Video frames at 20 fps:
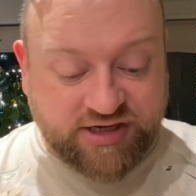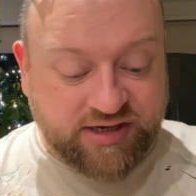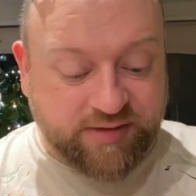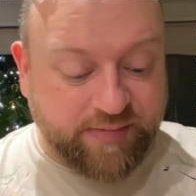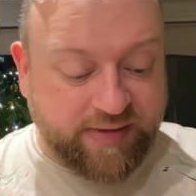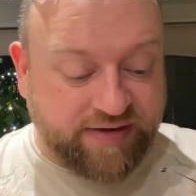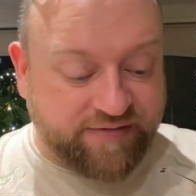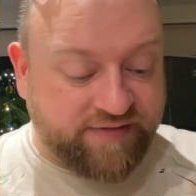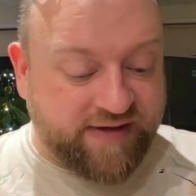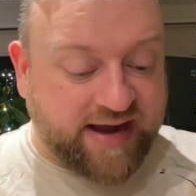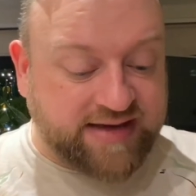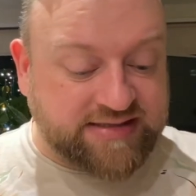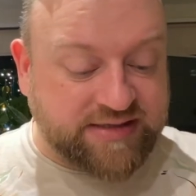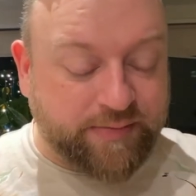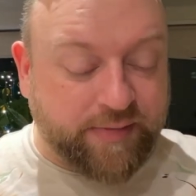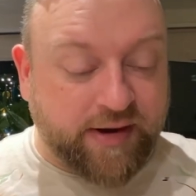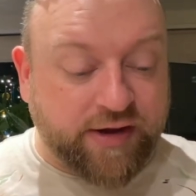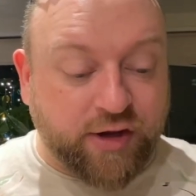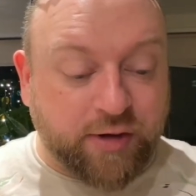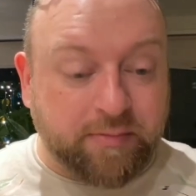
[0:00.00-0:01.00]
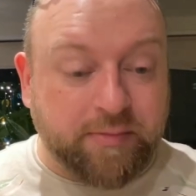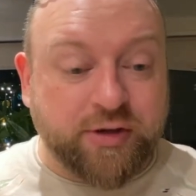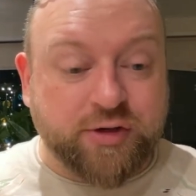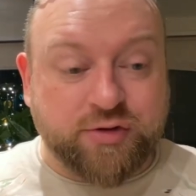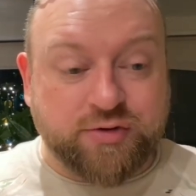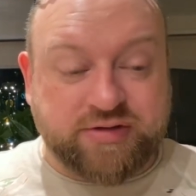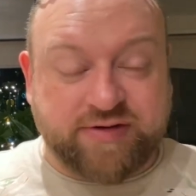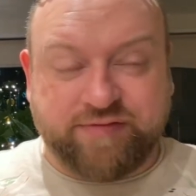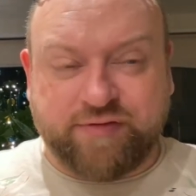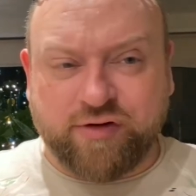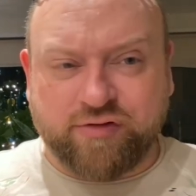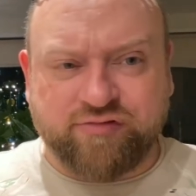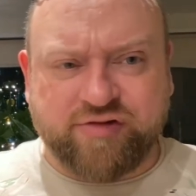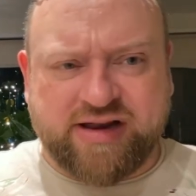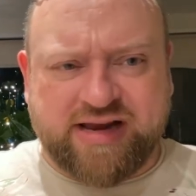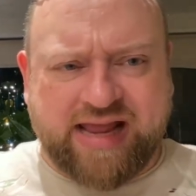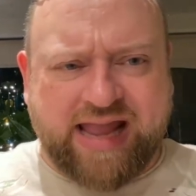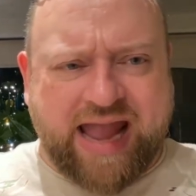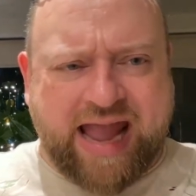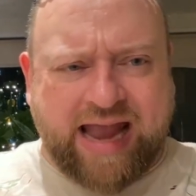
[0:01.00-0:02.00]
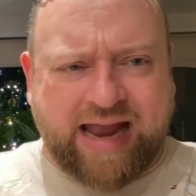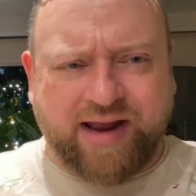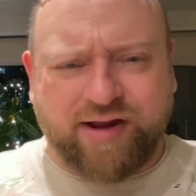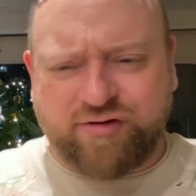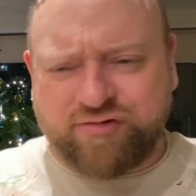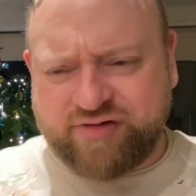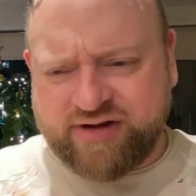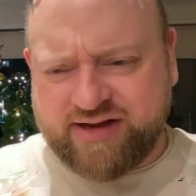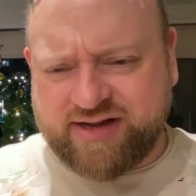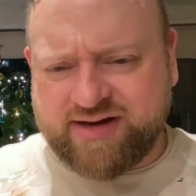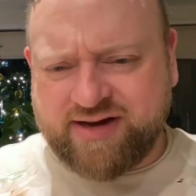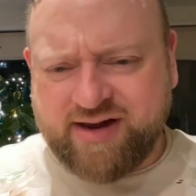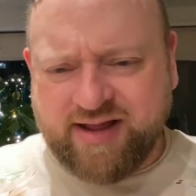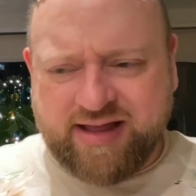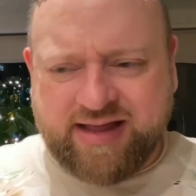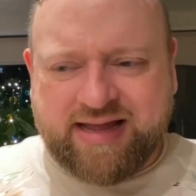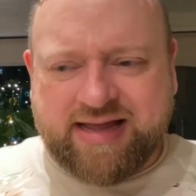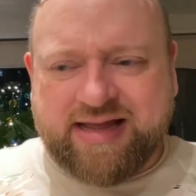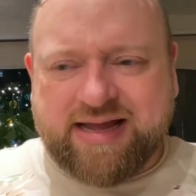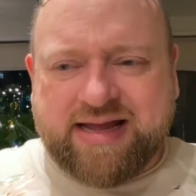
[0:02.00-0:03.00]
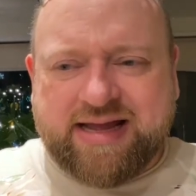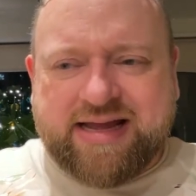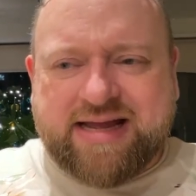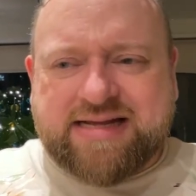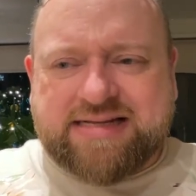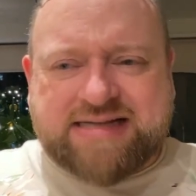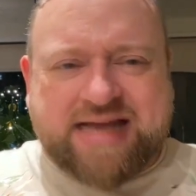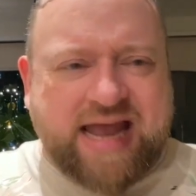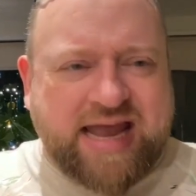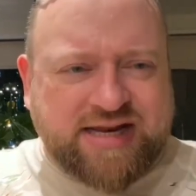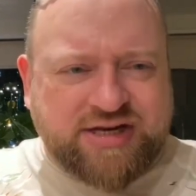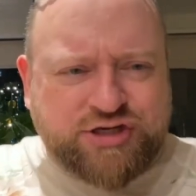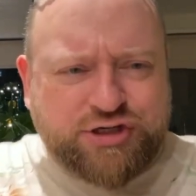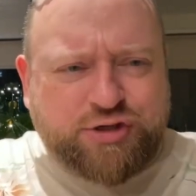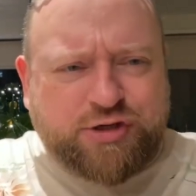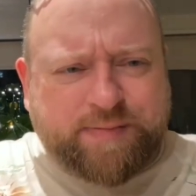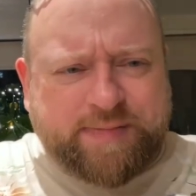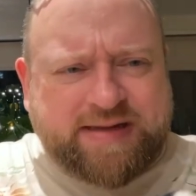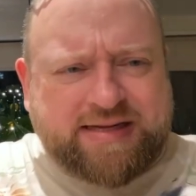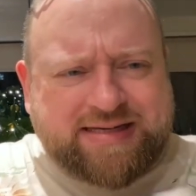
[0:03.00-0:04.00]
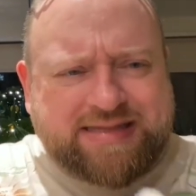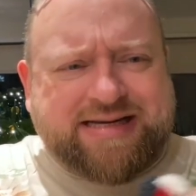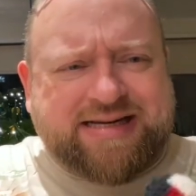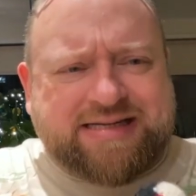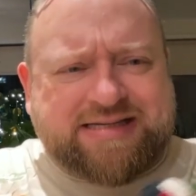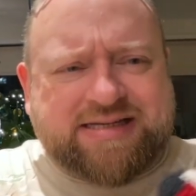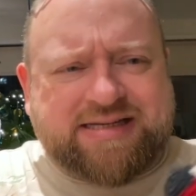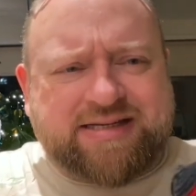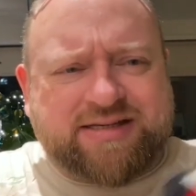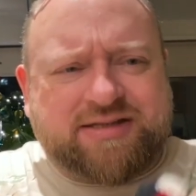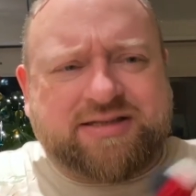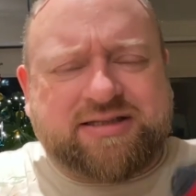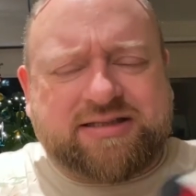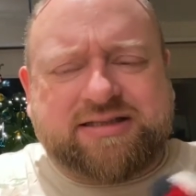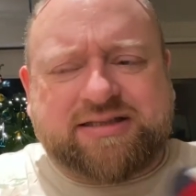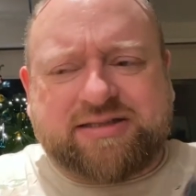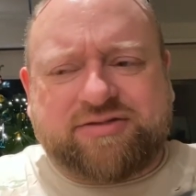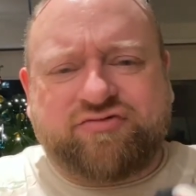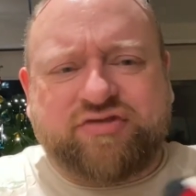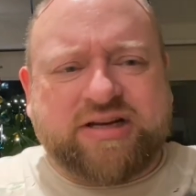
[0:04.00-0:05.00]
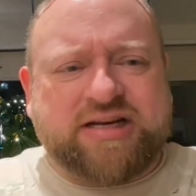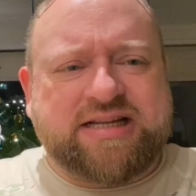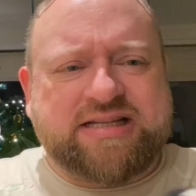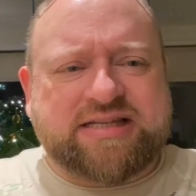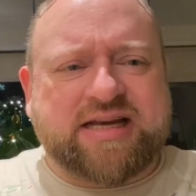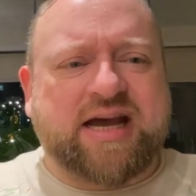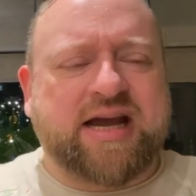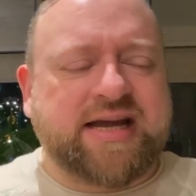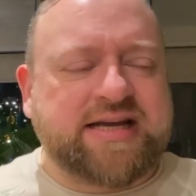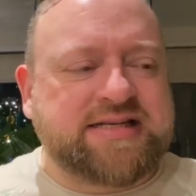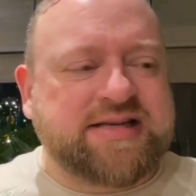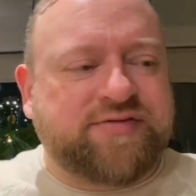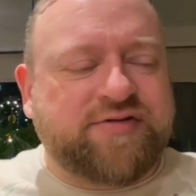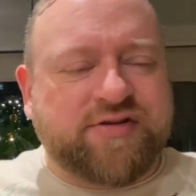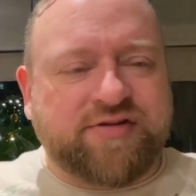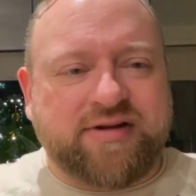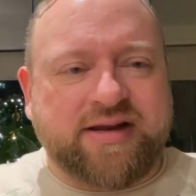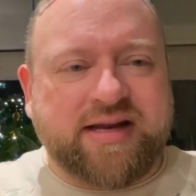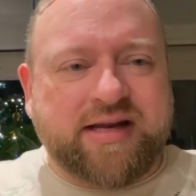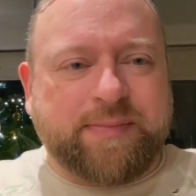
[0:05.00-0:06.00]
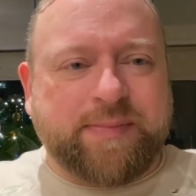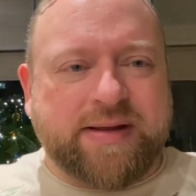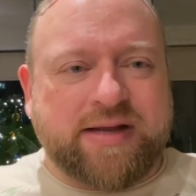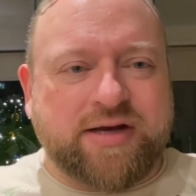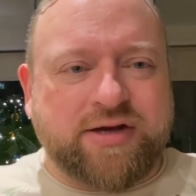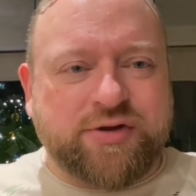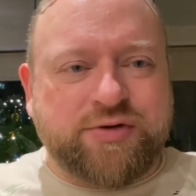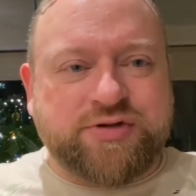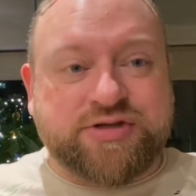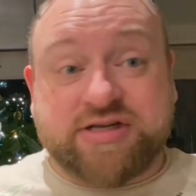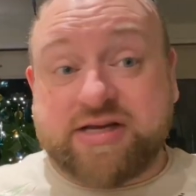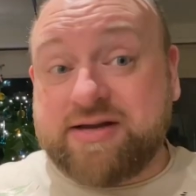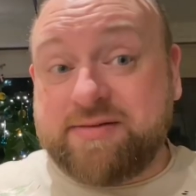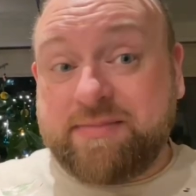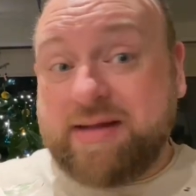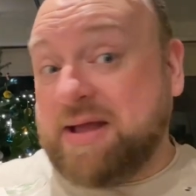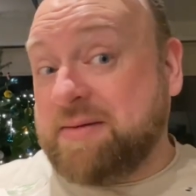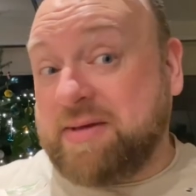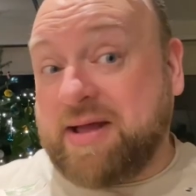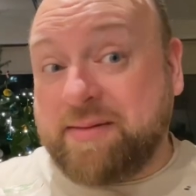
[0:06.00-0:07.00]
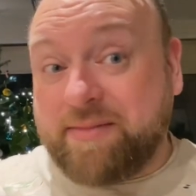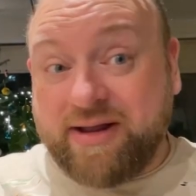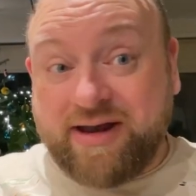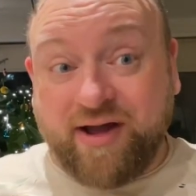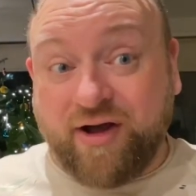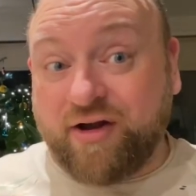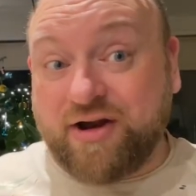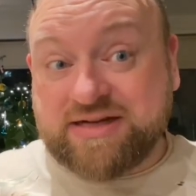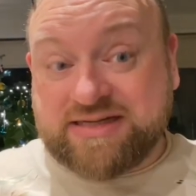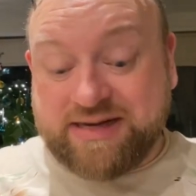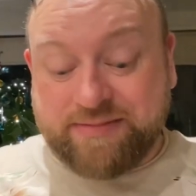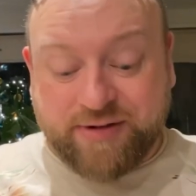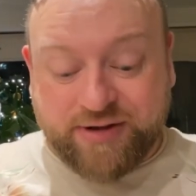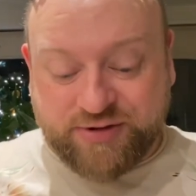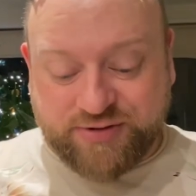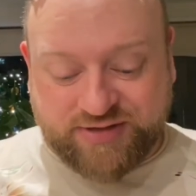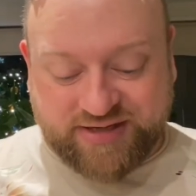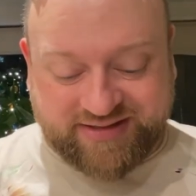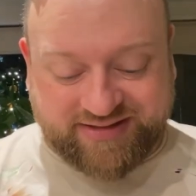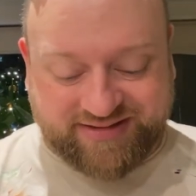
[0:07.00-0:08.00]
can be affected by your mood if you're really angry and tense you could be knitting really tight if you're a little bit looser and maybe i'm in holiday mode